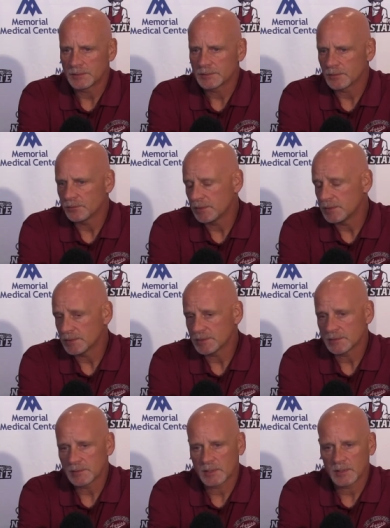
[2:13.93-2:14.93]
So we
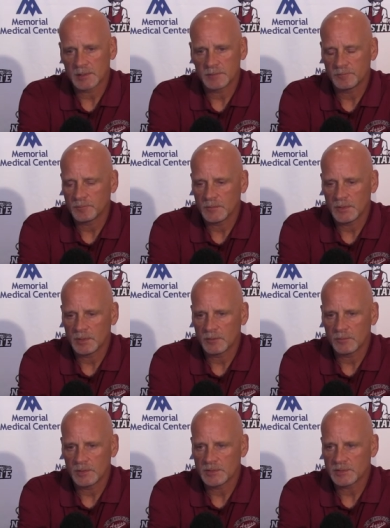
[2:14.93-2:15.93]
just,
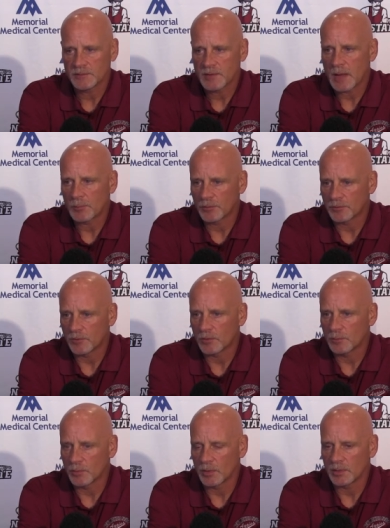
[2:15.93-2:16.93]
we just have not
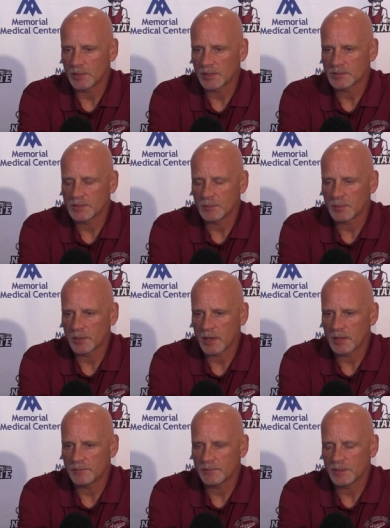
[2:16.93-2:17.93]
performed well against them on
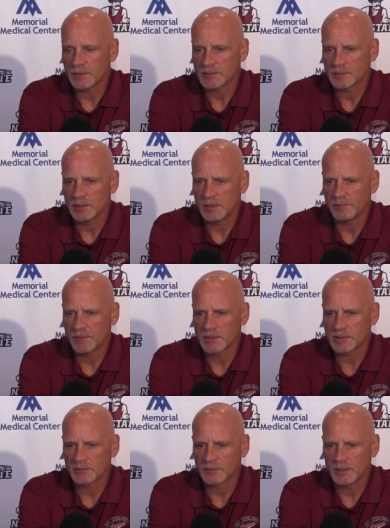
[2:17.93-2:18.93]
offense.
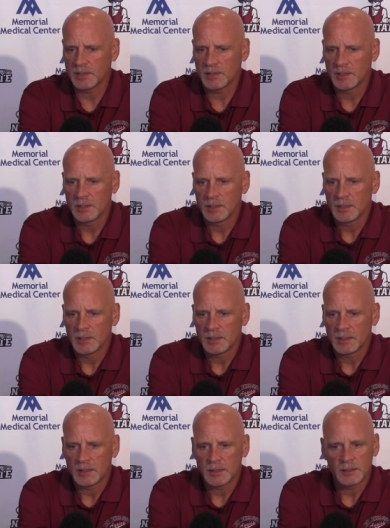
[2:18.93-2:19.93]
Defensively,
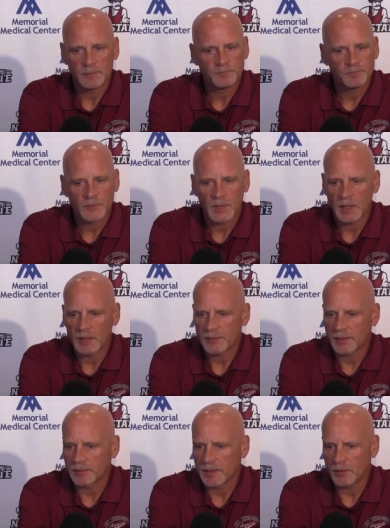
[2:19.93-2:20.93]
I
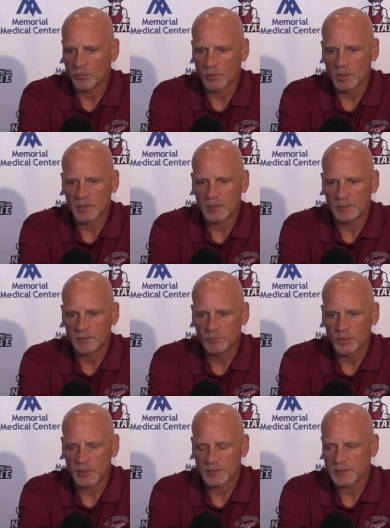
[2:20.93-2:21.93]
think they really
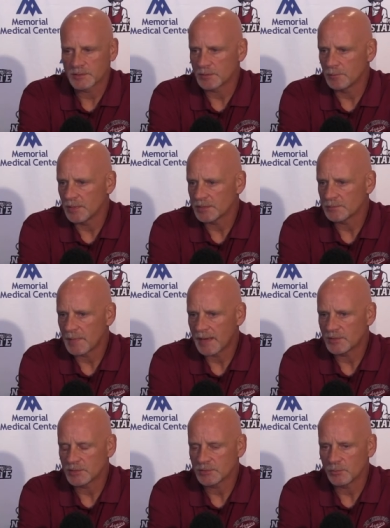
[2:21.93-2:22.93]
put us in some
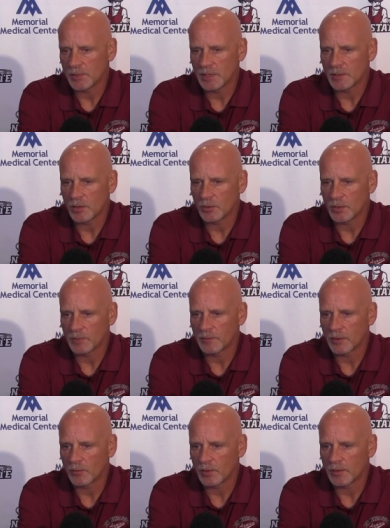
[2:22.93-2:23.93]
mismatches. We didn't hold up
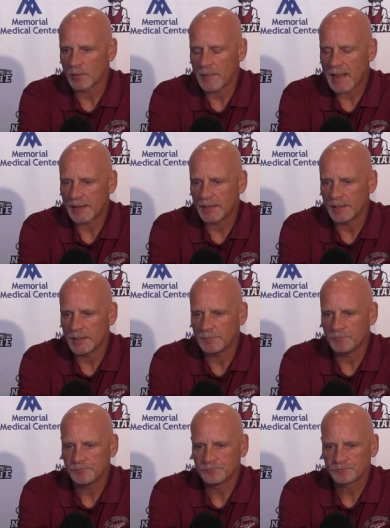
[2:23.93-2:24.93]
very well in the back end.